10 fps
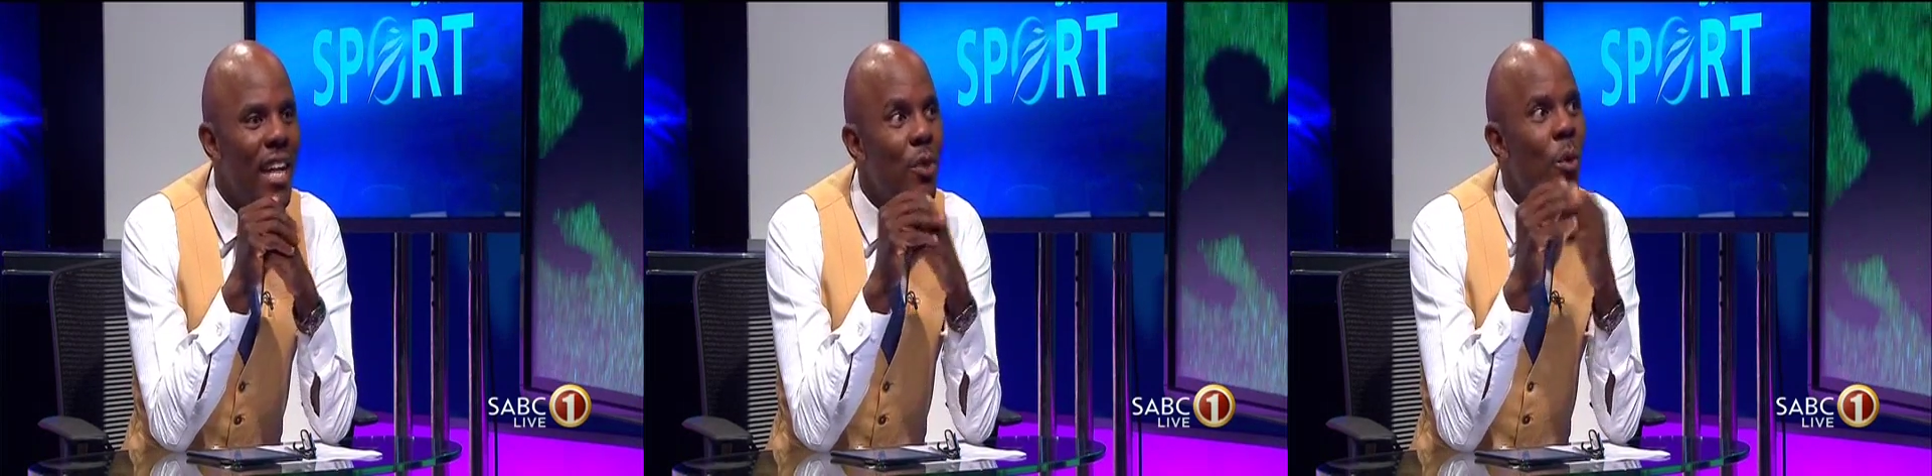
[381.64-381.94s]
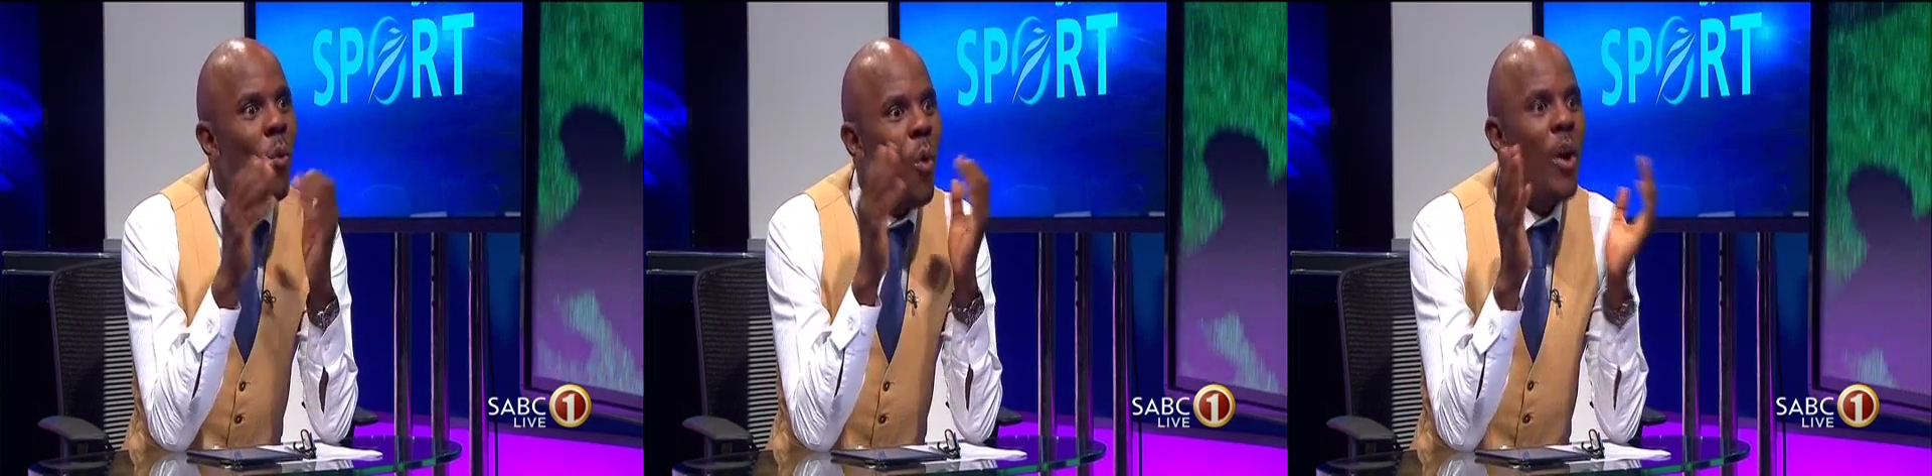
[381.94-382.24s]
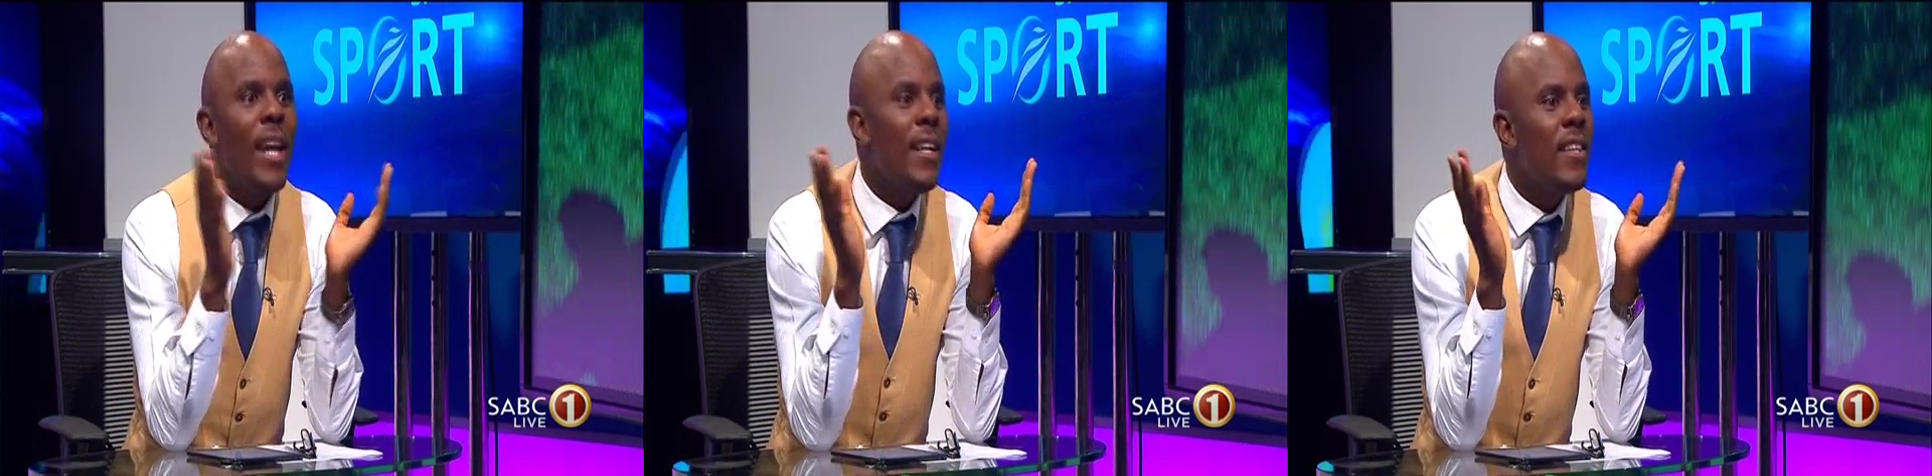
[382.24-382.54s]
And you were
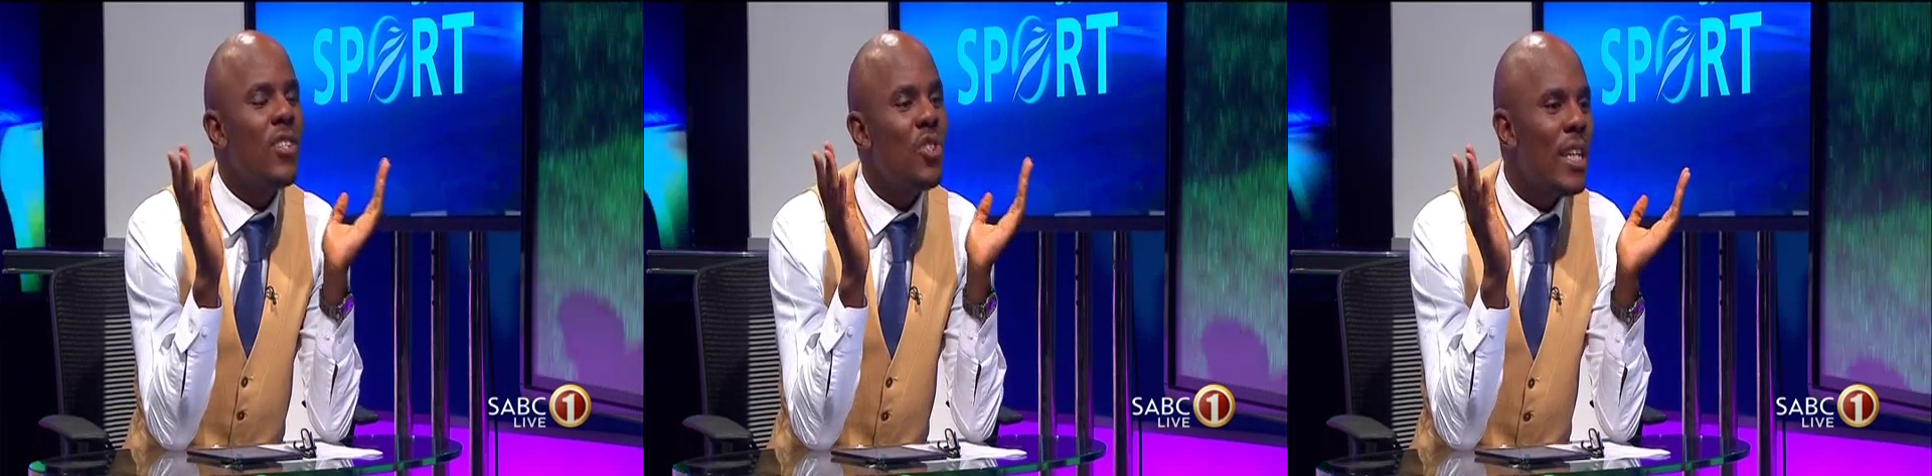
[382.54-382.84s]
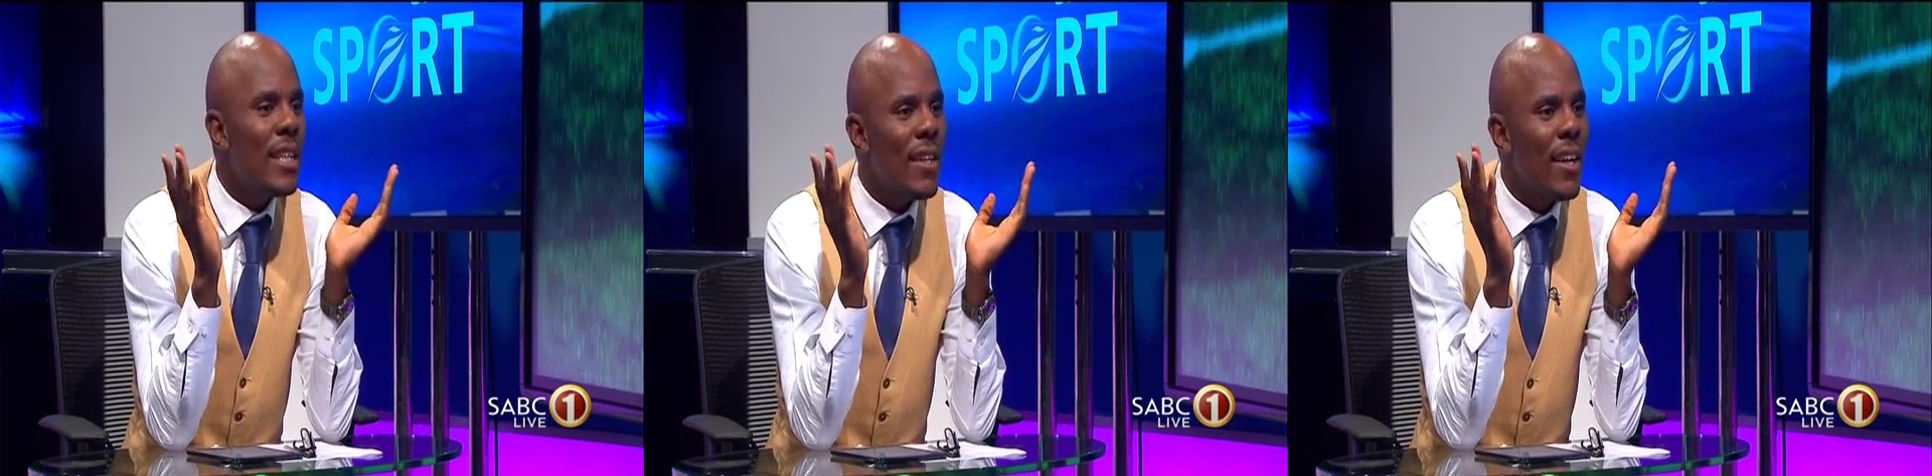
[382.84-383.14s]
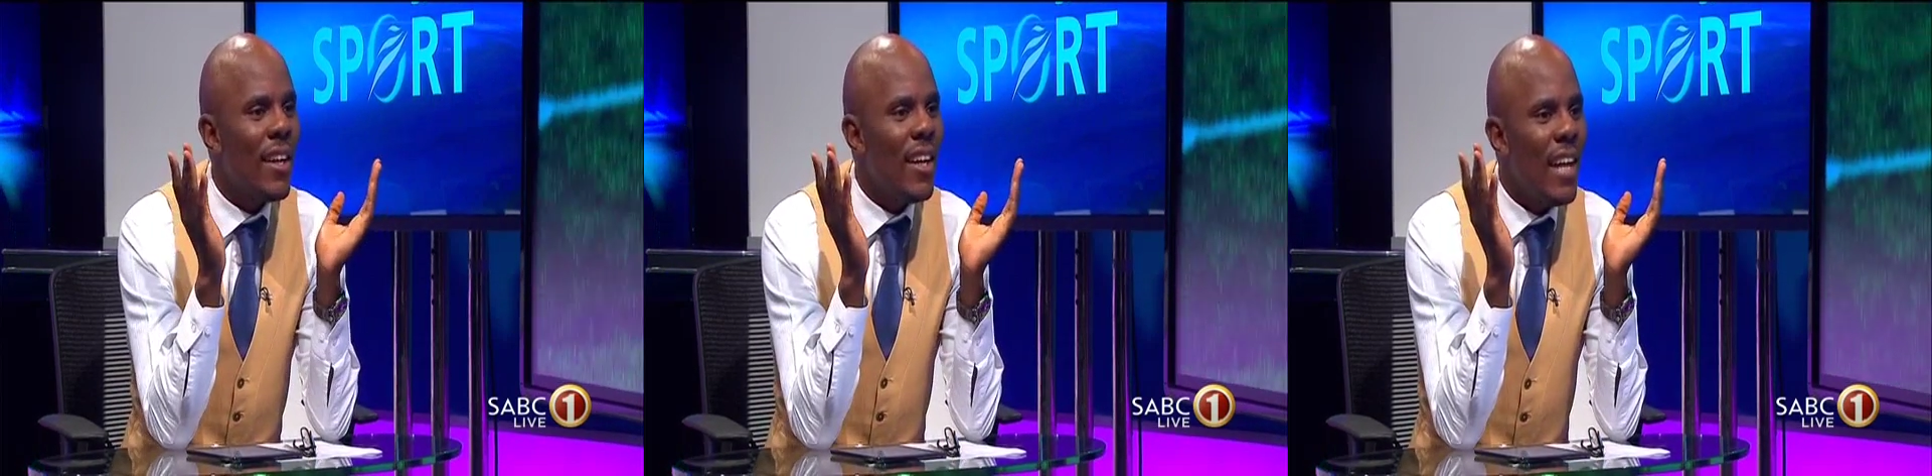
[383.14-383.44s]
walking in the street,
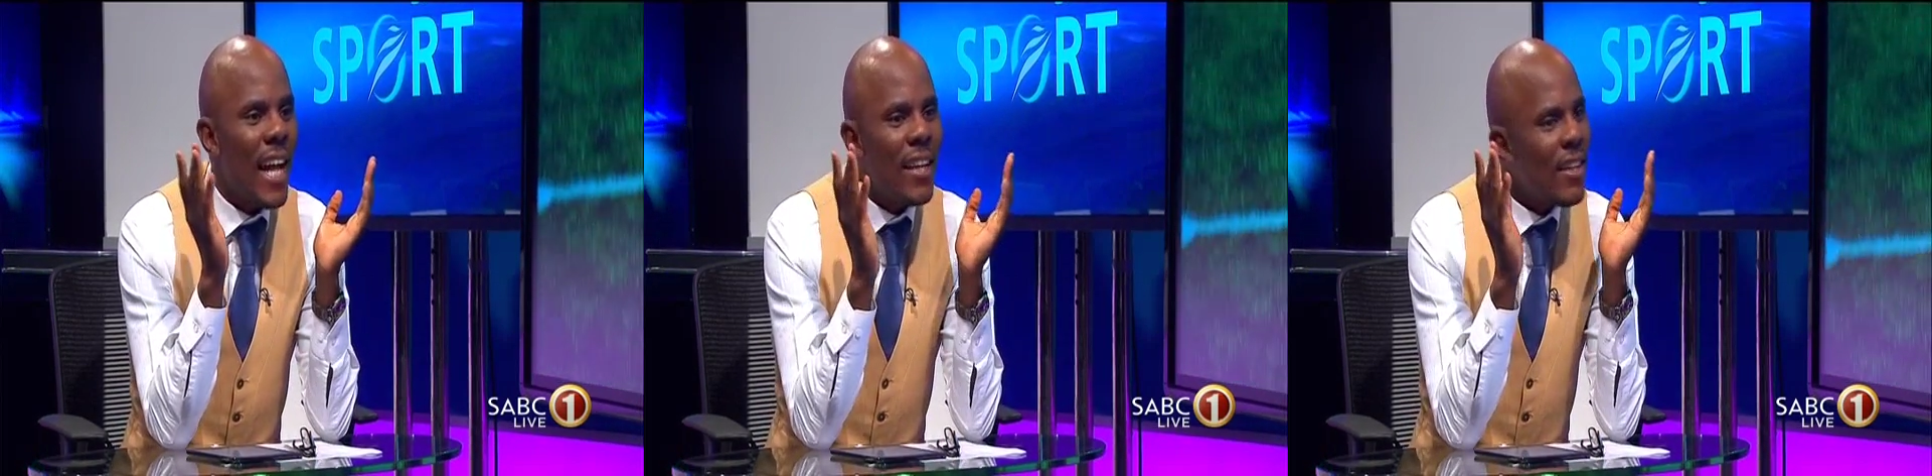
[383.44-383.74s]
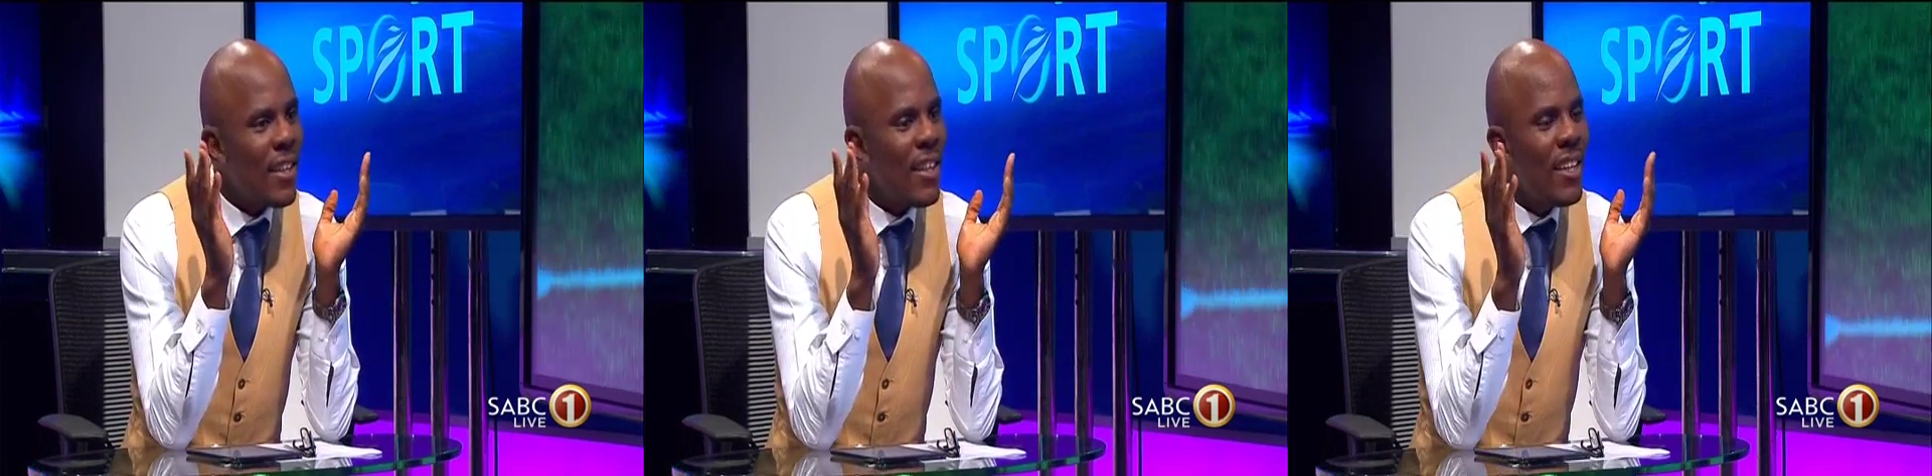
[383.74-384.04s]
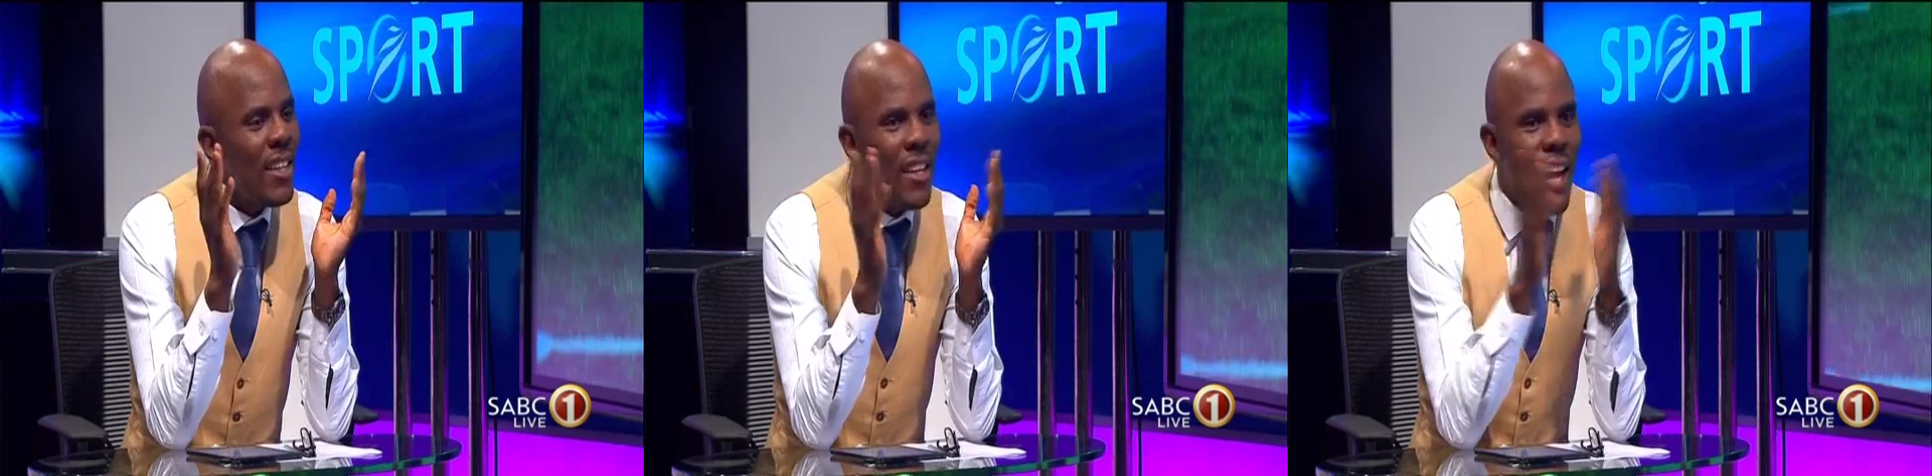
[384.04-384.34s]
like,
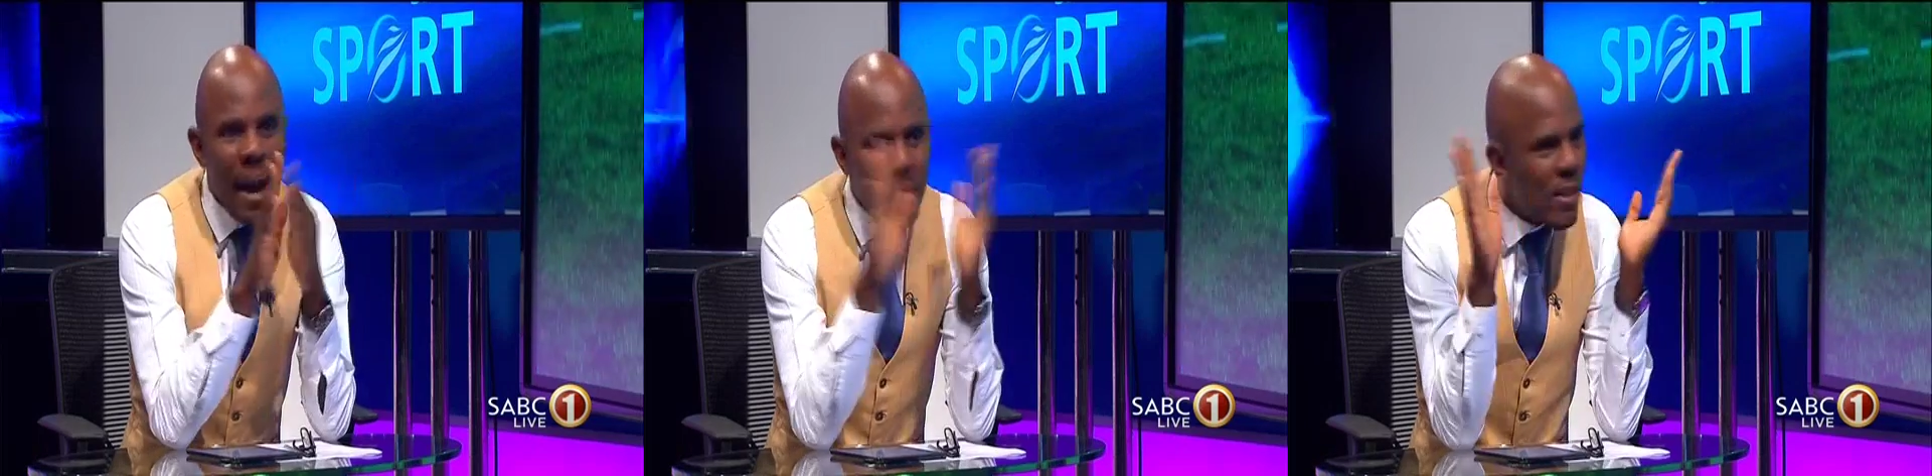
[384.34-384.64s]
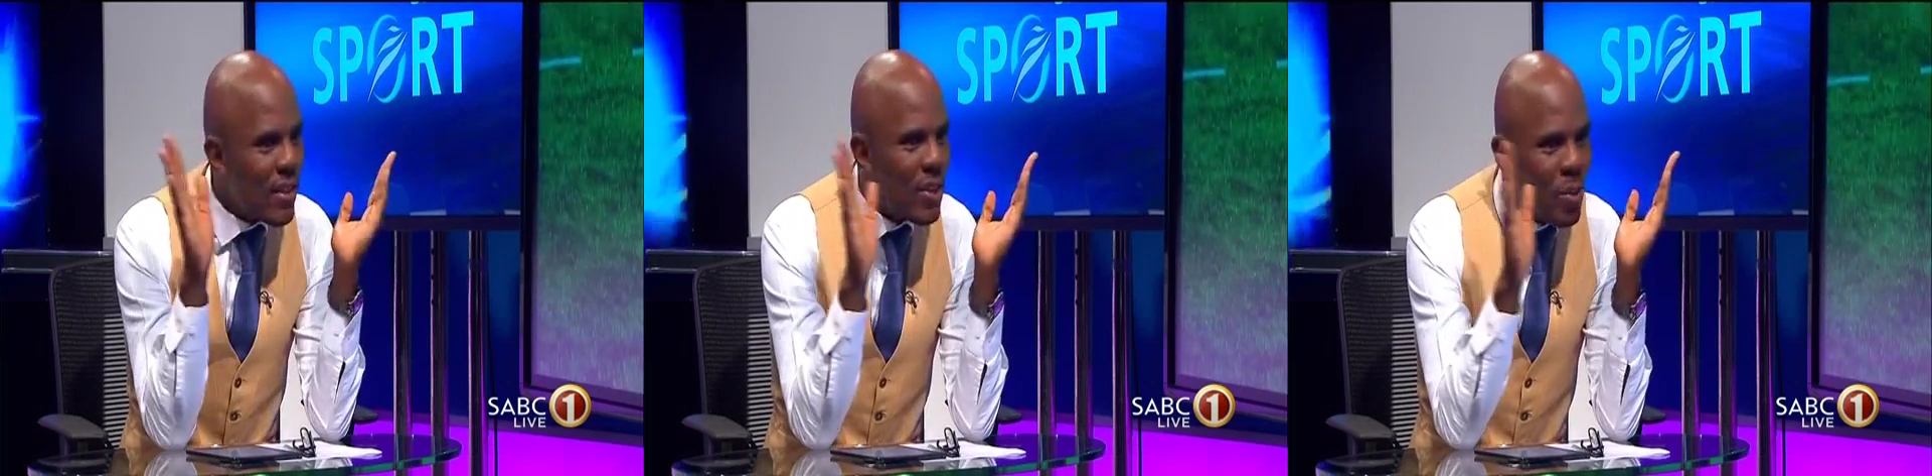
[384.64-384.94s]
absent.